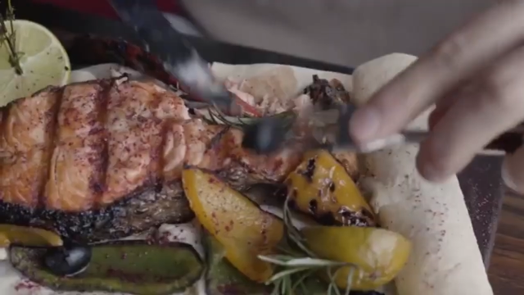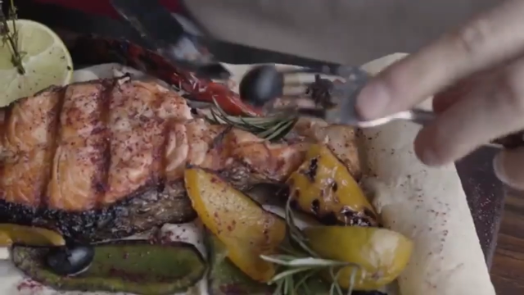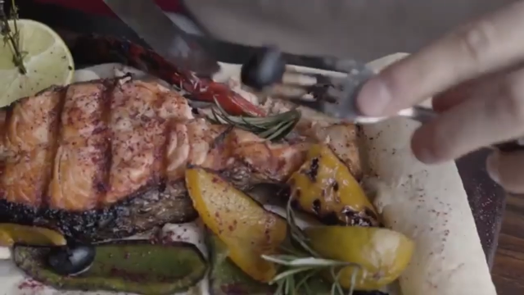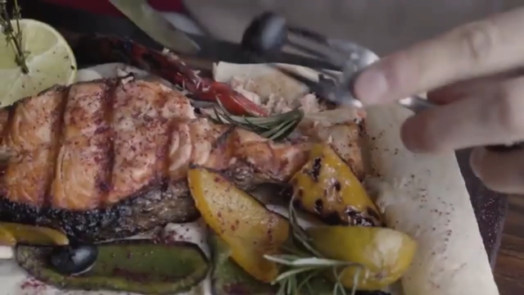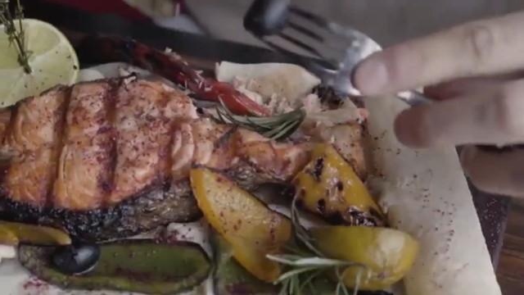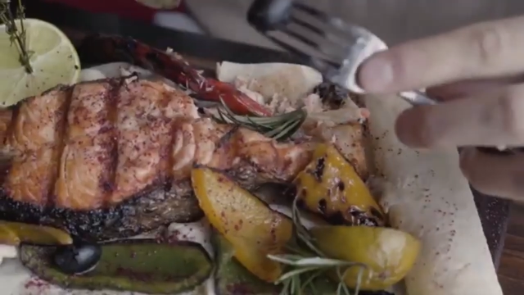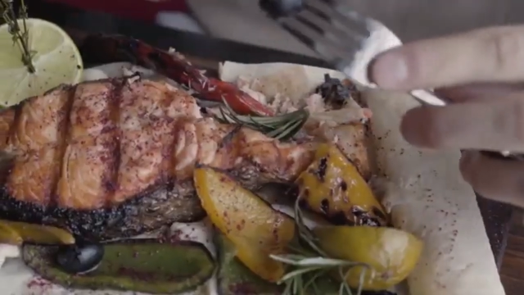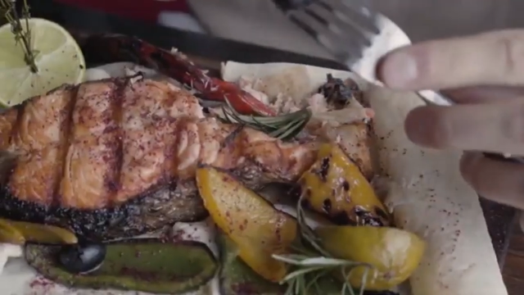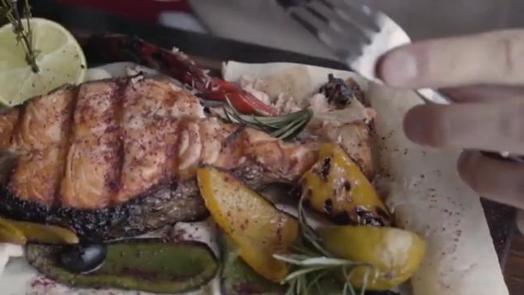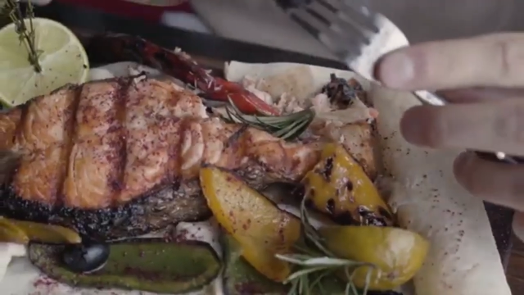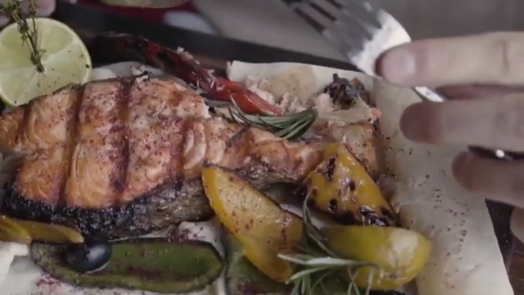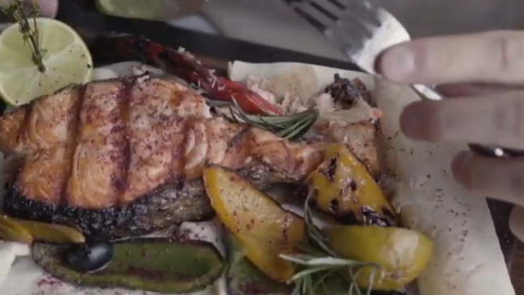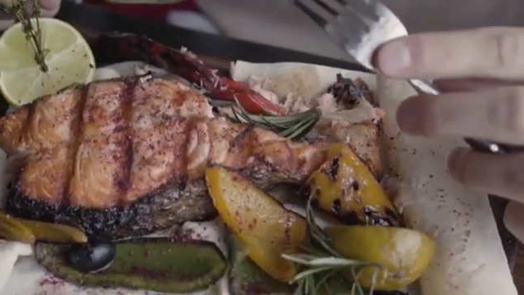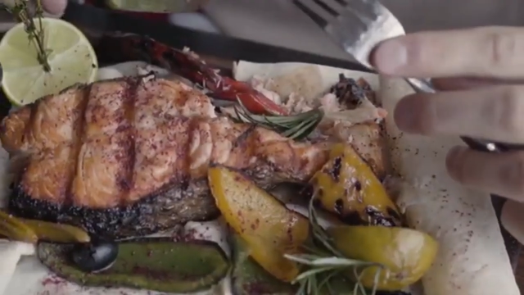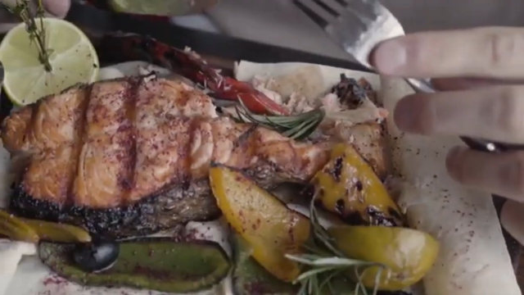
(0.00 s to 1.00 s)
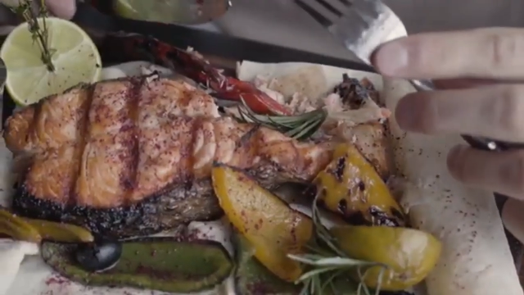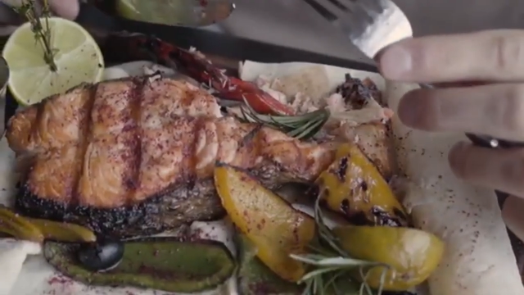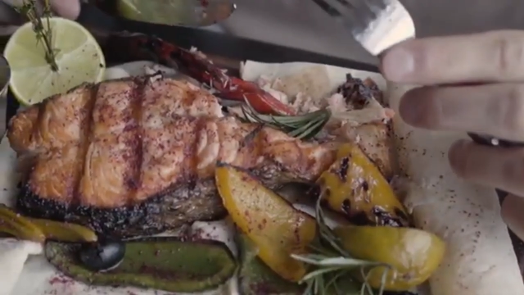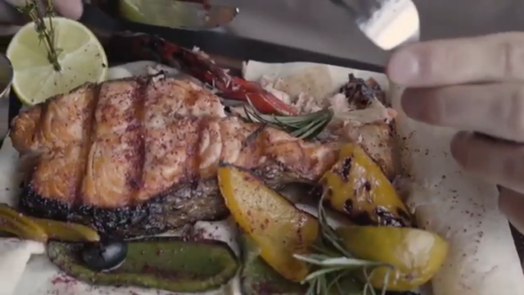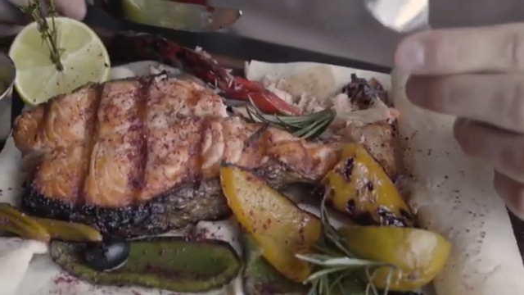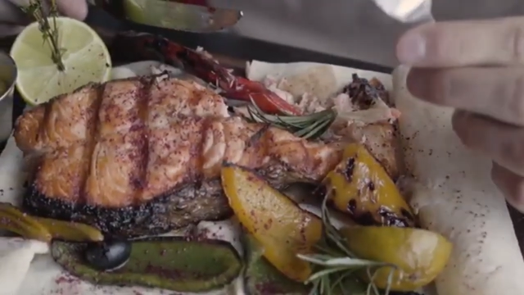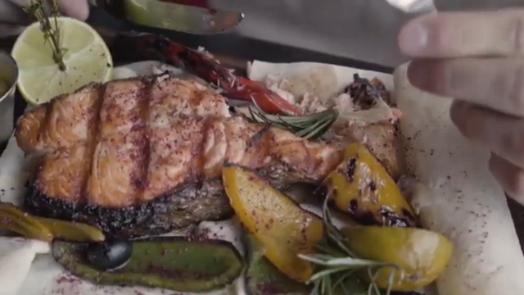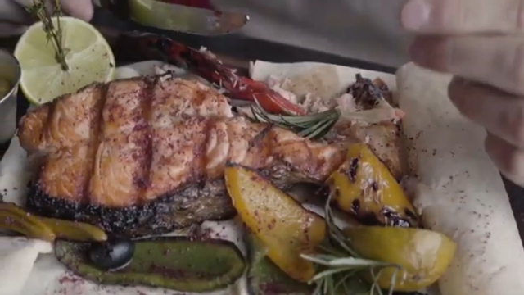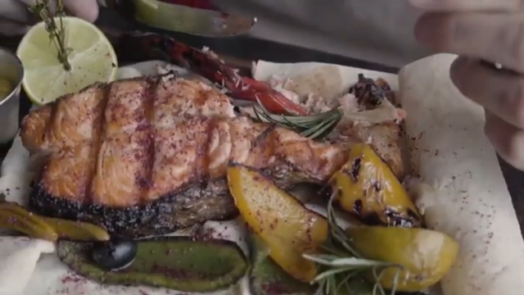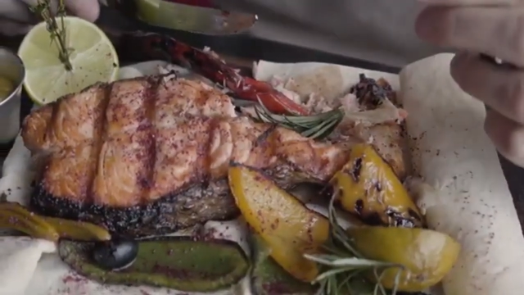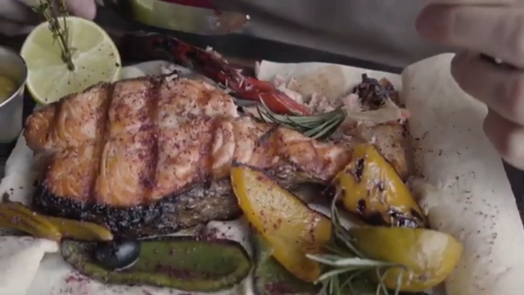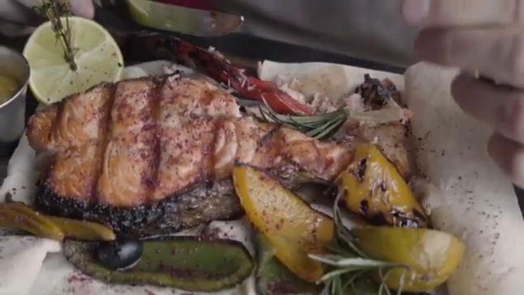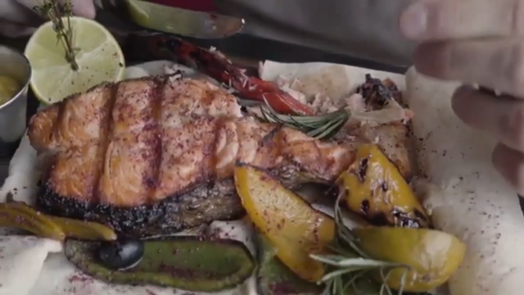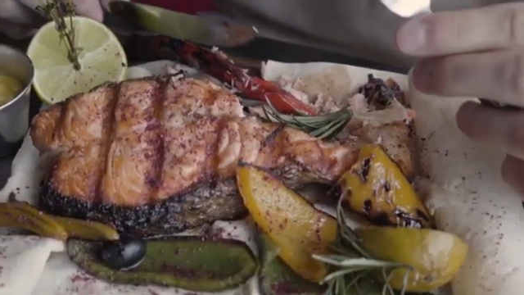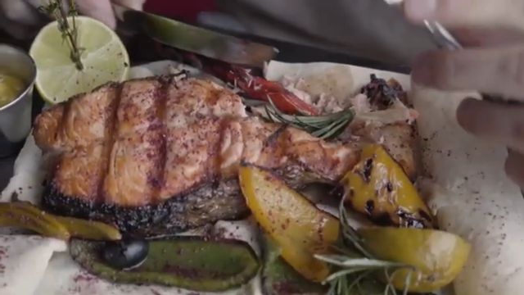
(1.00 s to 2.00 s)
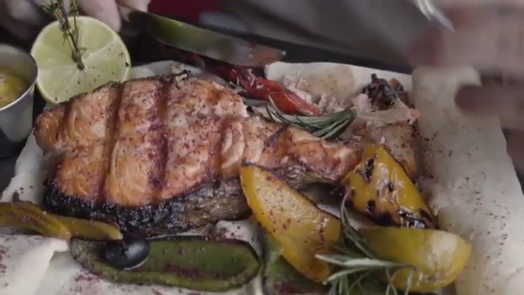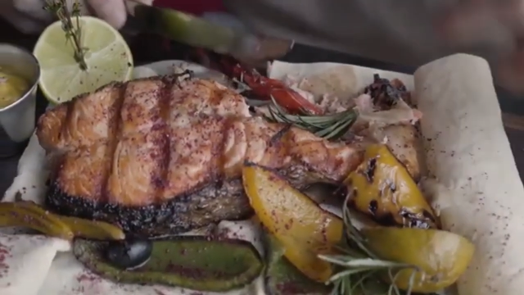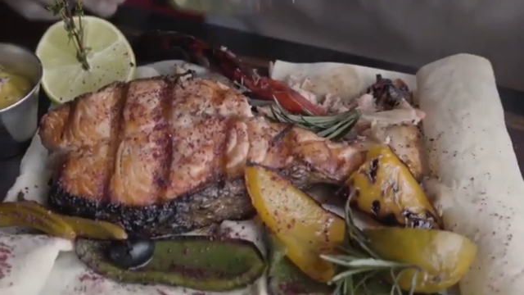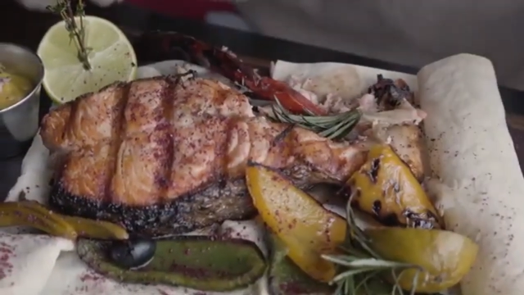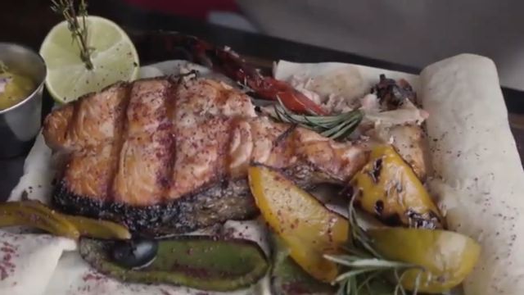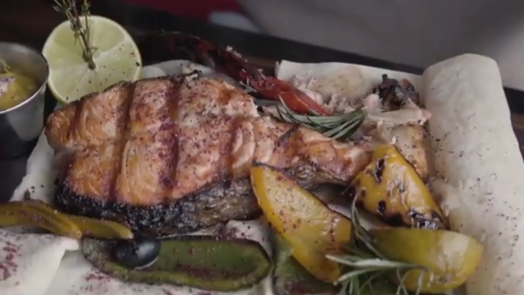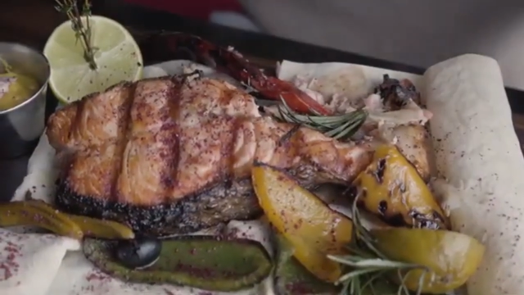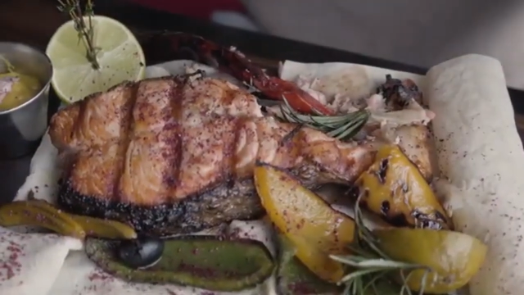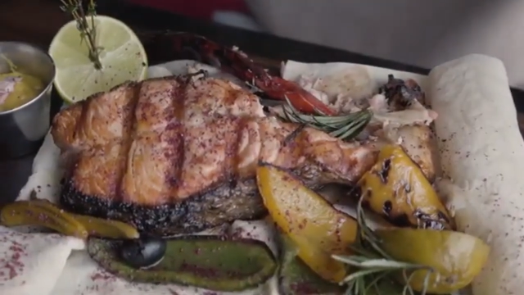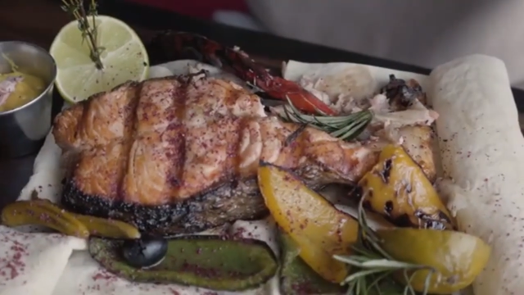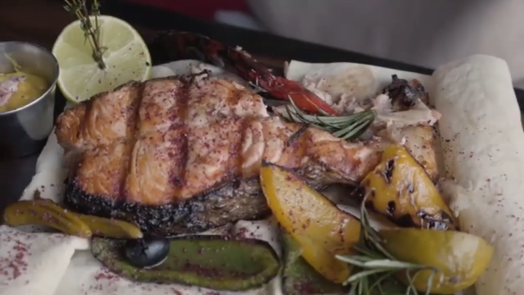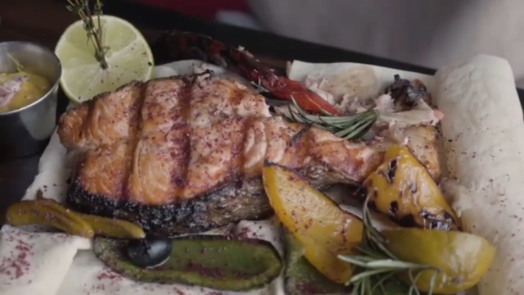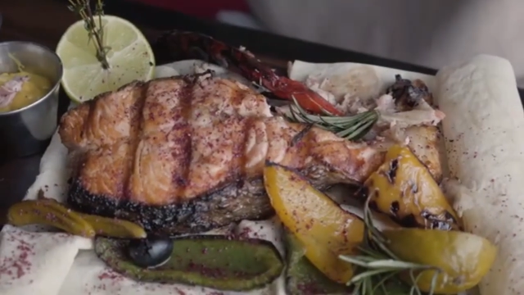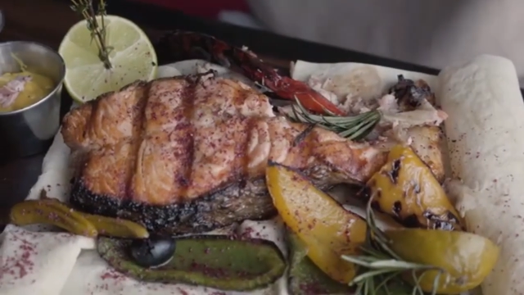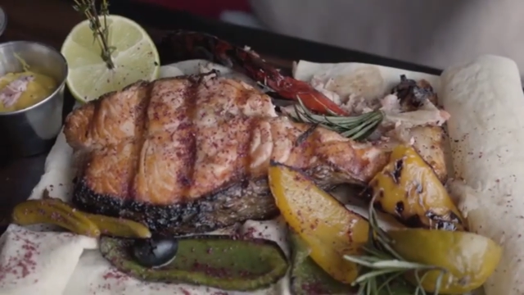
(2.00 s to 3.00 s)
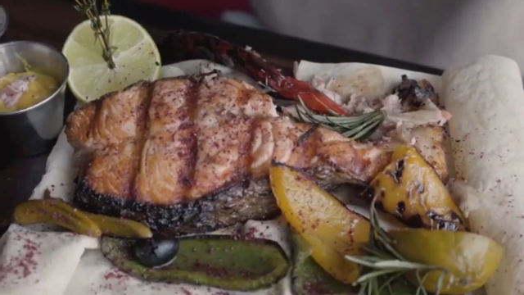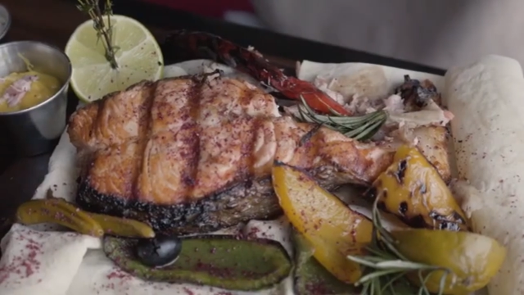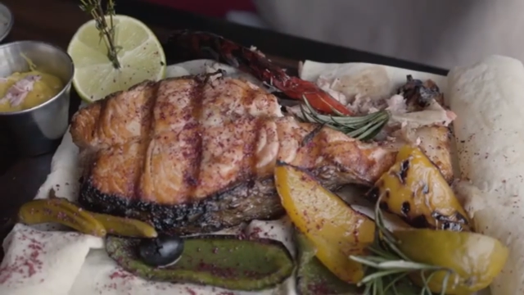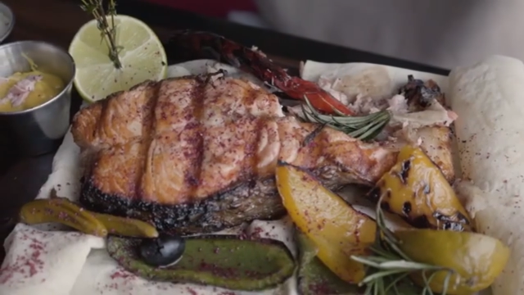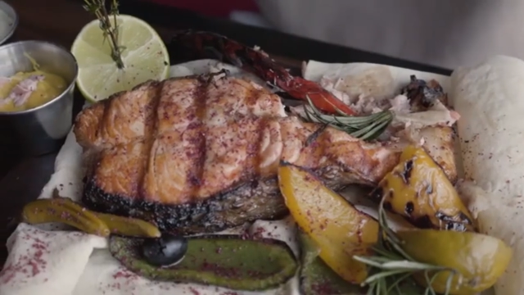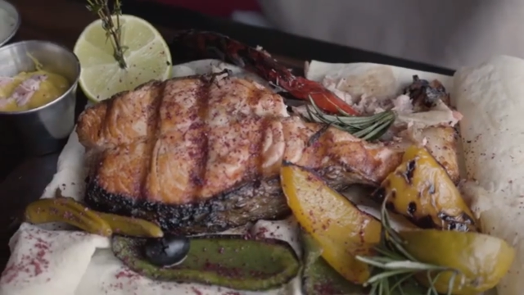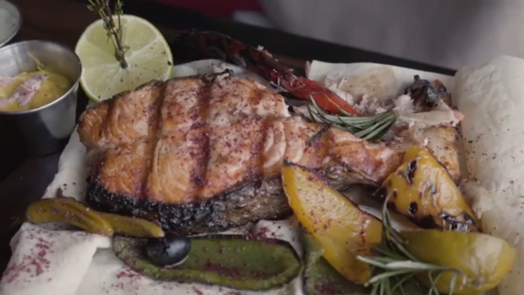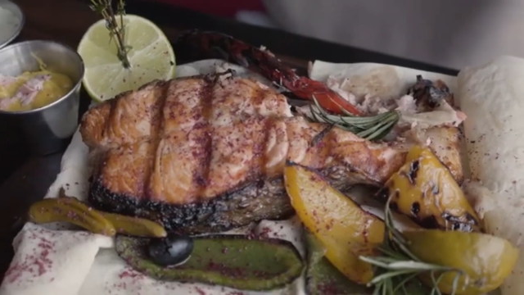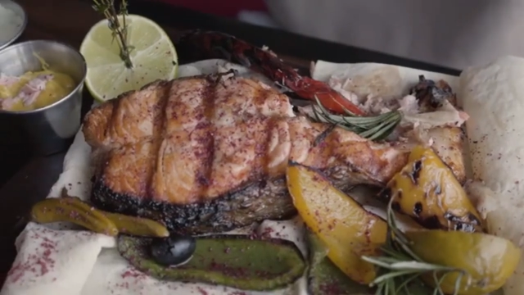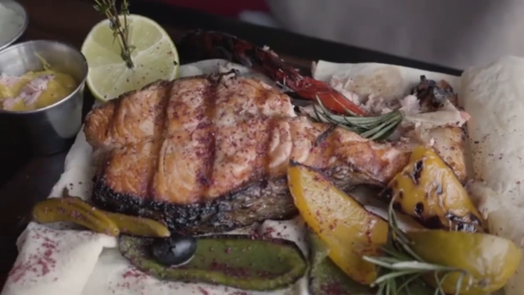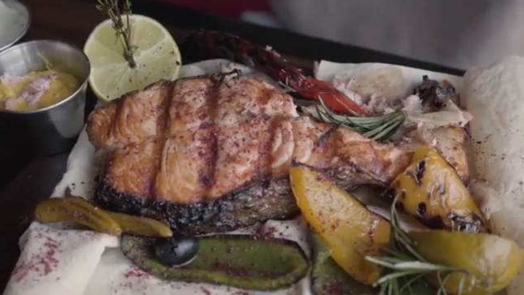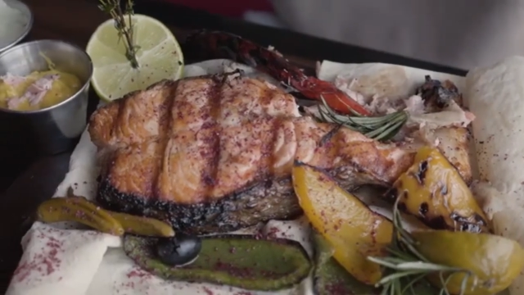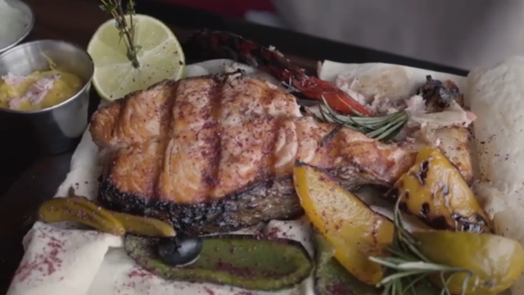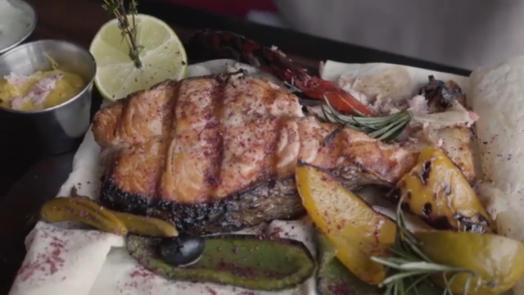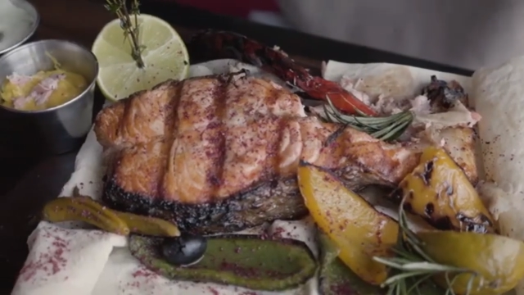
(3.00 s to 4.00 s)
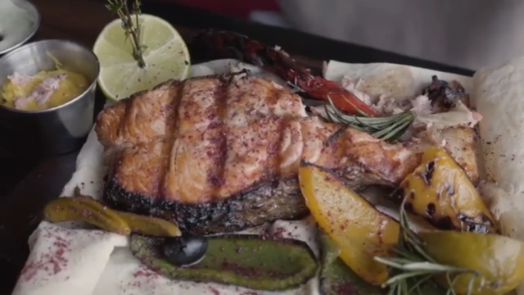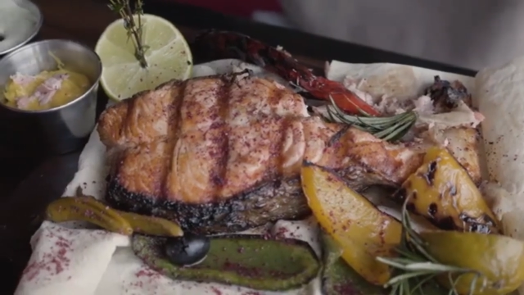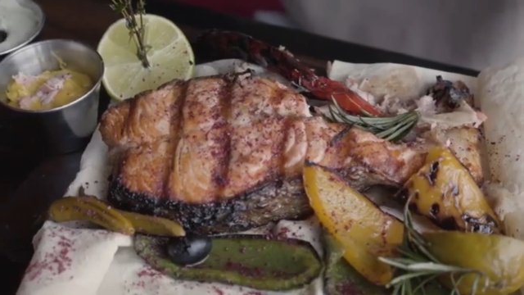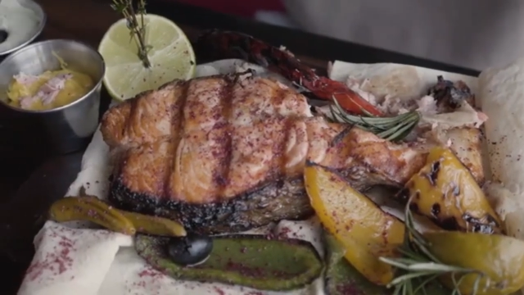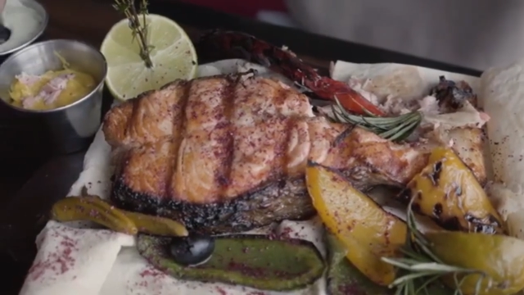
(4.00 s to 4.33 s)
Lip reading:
Nobody's mouth can be seen.